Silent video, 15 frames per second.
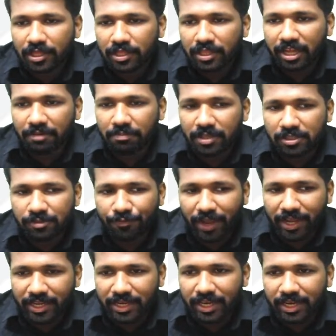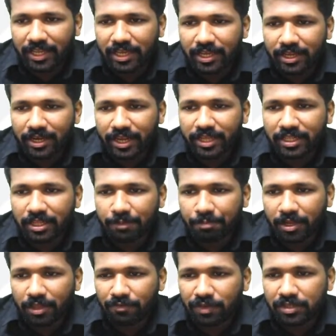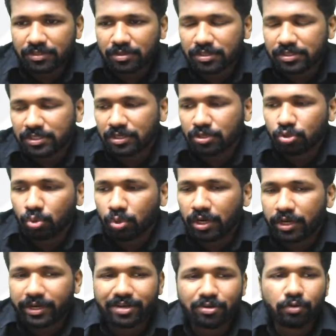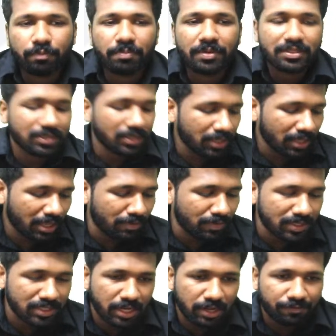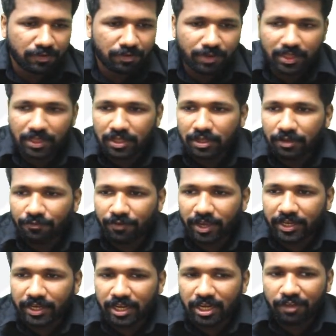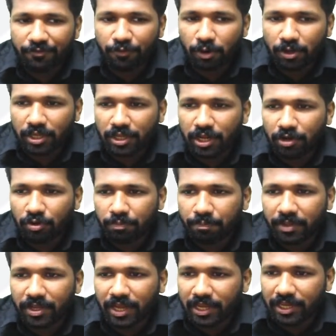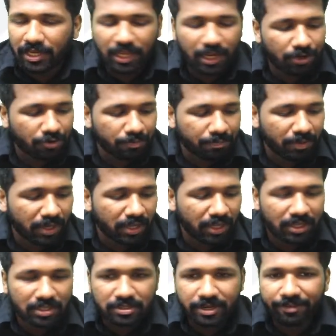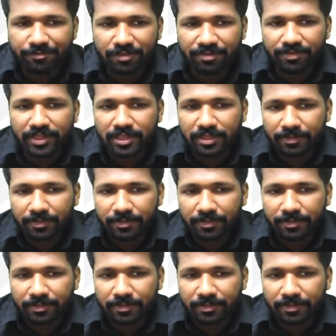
That means finally, like the previous question, 200 rupees he was left with. Finally 49 rupee 98 rupee he is left with.